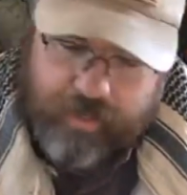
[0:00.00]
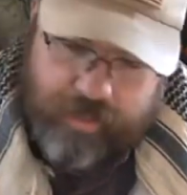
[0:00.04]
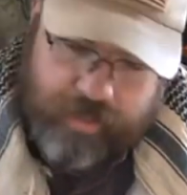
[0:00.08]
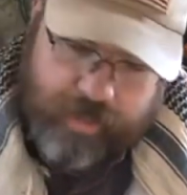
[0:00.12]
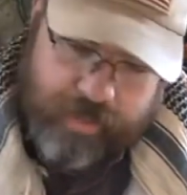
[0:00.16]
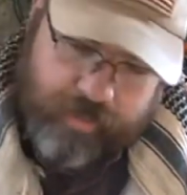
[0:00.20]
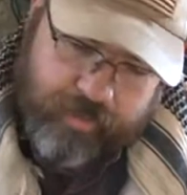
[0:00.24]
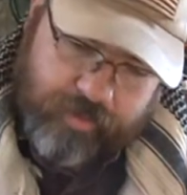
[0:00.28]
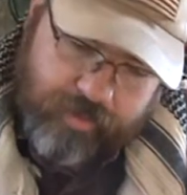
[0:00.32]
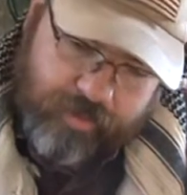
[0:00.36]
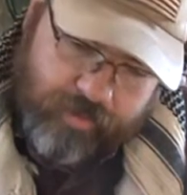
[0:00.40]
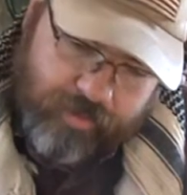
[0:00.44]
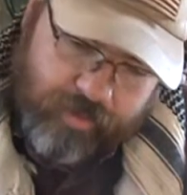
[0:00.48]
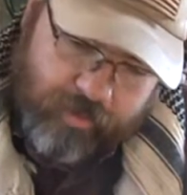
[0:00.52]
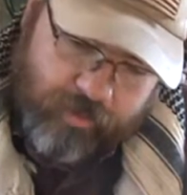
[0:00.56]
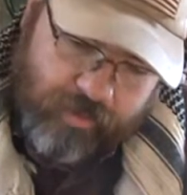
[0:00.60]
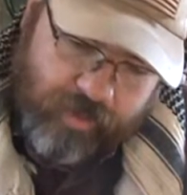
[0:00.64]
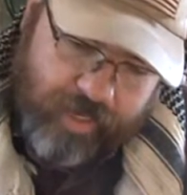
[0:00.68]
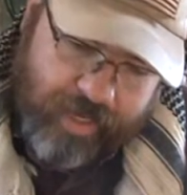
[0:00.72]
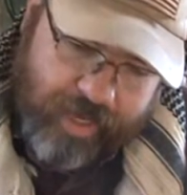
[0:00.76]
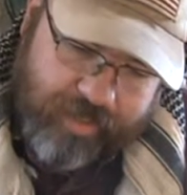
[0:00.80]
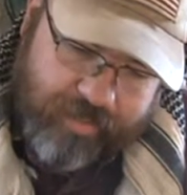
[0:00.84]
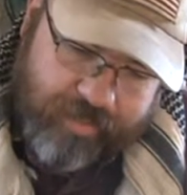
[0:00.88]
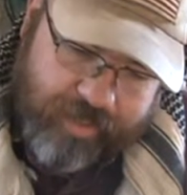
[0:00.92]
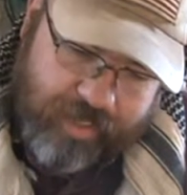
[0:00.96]
the
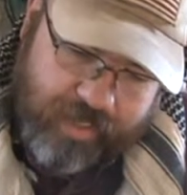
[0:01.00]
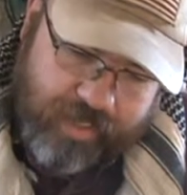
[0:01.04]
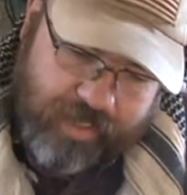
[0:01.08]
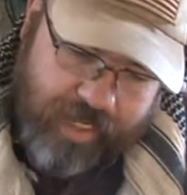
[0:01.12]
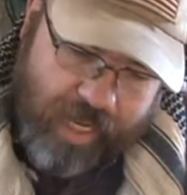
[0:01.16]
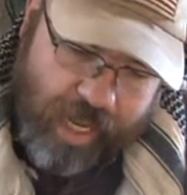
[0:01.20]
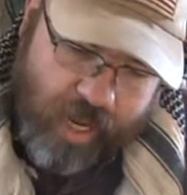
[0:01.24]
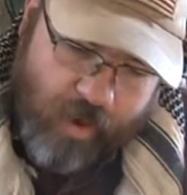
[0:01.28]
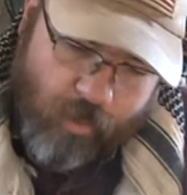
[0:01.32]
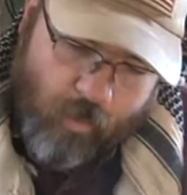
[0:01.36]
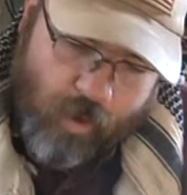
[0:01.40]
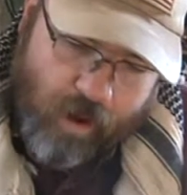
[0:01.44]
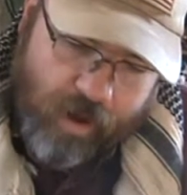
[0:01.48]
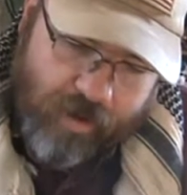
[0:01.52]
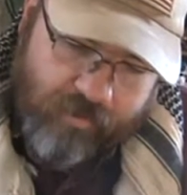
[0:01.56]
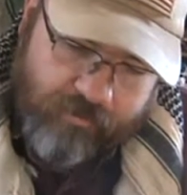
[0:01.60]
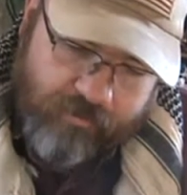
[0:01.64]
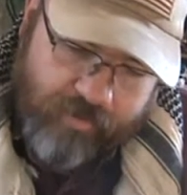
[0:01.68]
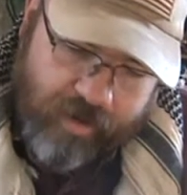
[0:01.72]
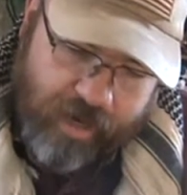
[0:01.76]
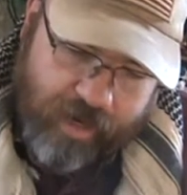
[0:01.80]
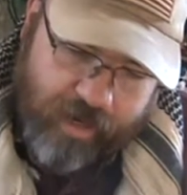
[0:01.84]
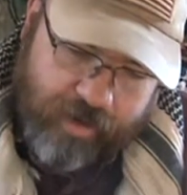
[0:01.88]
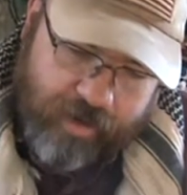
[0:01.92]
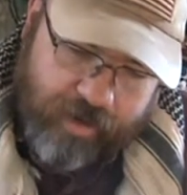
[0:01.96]
blade says Taiwan
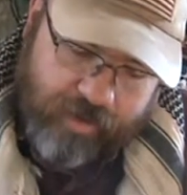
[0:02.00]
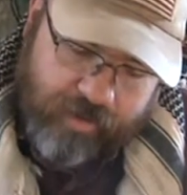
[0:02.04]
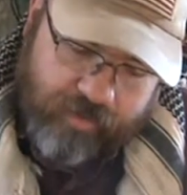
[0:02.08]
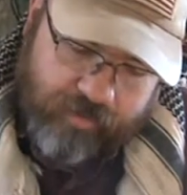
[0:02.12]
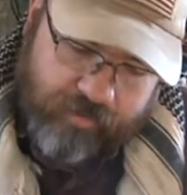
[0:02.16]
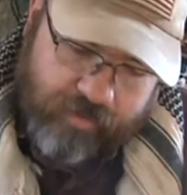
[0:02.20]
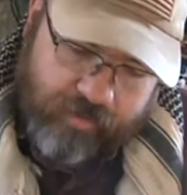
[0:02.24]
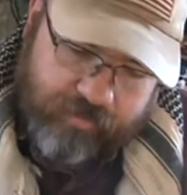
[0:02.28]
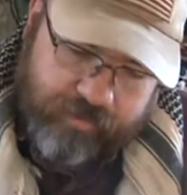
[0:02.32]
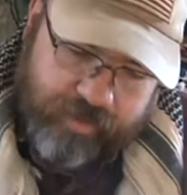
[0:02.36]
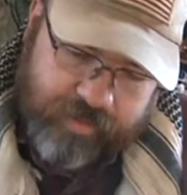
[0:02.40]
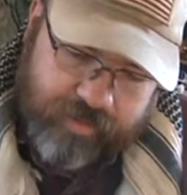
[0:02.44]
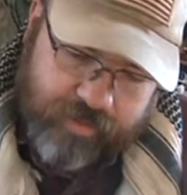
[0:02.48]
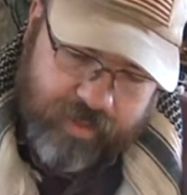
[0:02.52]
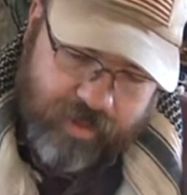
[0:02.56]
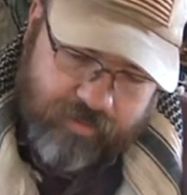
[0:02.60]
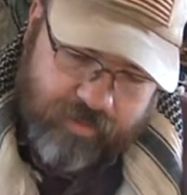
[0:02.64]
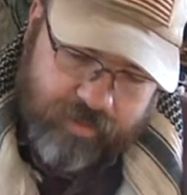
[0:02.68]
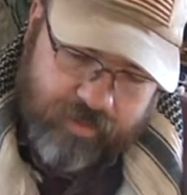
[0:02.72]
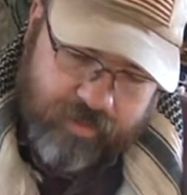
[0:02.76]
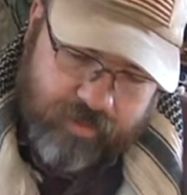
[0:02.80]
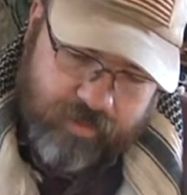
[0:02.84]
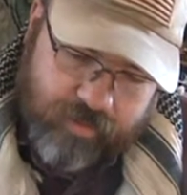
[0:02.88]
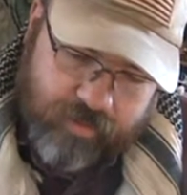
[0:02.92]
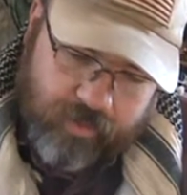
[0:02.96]
5, it's
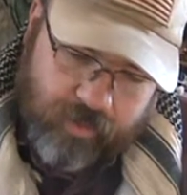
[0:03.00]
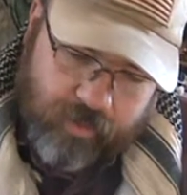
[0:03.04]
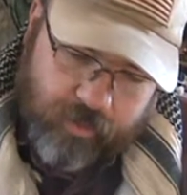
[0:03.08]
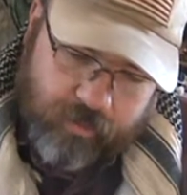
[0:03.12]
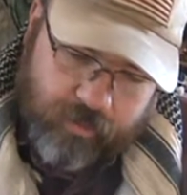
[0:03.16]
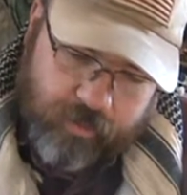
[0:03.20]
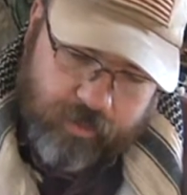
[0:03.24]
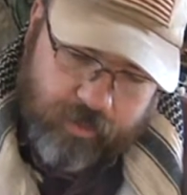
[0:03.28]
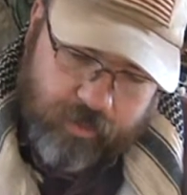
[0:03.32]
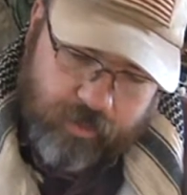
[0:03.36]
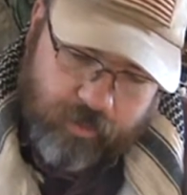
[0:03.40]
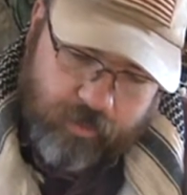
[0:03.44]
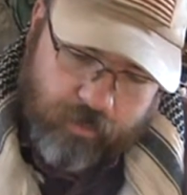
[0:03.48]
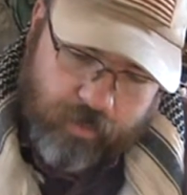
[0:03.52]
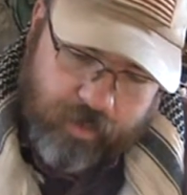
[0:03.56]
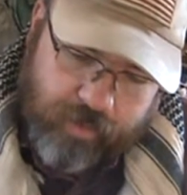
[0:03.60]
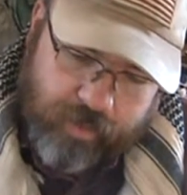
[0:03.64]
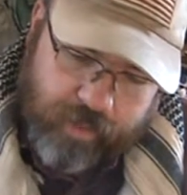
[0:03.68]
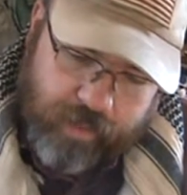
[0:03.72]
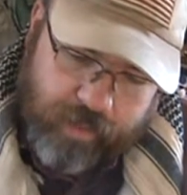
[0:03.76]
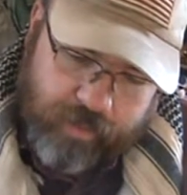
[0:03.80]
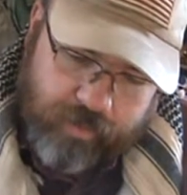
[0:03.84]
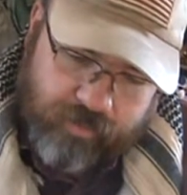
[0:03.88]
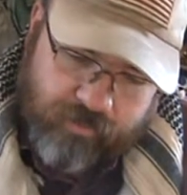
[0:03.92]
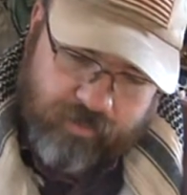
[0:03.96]
5702, I
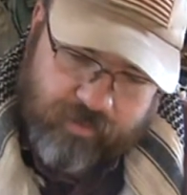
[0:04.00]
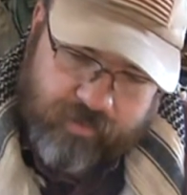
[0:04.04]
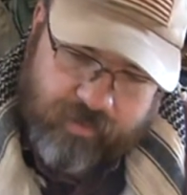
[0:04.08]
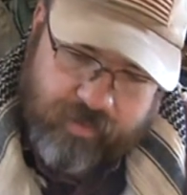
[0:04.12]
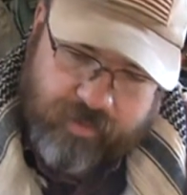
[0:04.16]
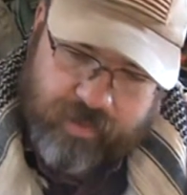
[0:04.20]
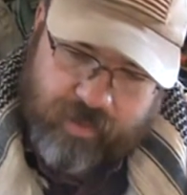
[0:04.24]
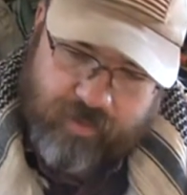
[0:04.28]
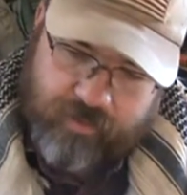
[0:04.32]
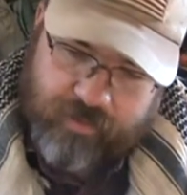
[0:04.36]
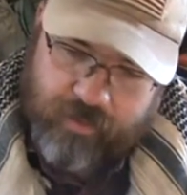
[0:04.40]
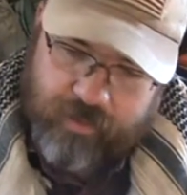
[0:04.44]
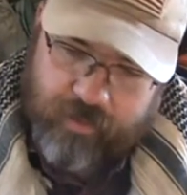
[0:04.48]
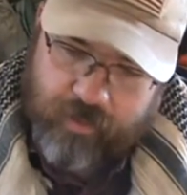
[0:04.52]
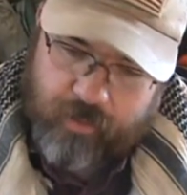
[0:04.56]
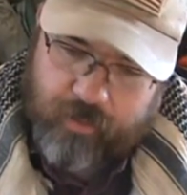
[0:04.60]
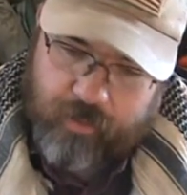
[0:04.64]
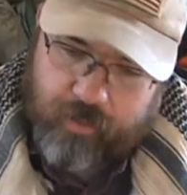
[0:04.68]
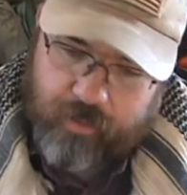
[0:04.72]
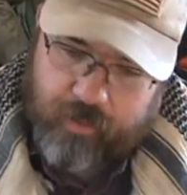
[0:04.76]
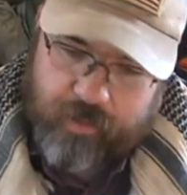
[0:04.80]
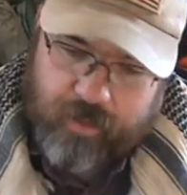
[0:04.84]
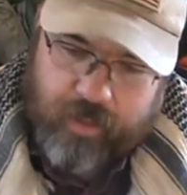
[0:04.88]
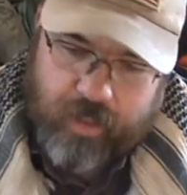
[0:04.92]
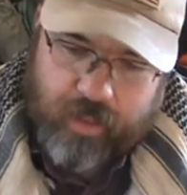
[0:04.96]
think it's
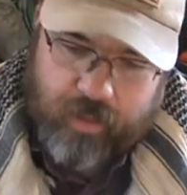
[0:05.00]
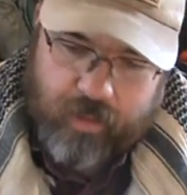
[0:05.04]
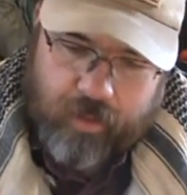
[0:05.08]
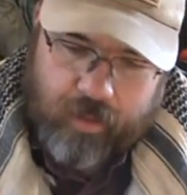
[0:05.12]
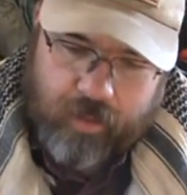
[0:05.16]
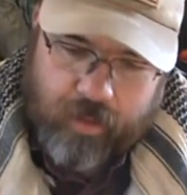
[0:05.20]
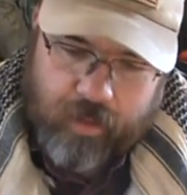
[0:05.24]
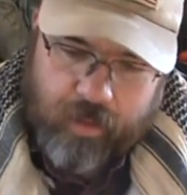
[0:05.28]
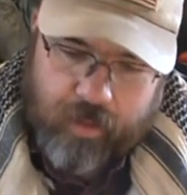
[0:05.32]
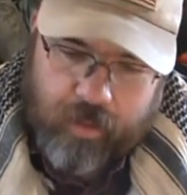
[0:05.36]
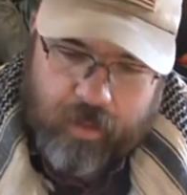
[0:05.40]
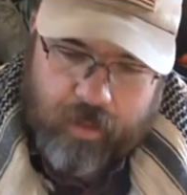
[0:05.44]
5702 steel.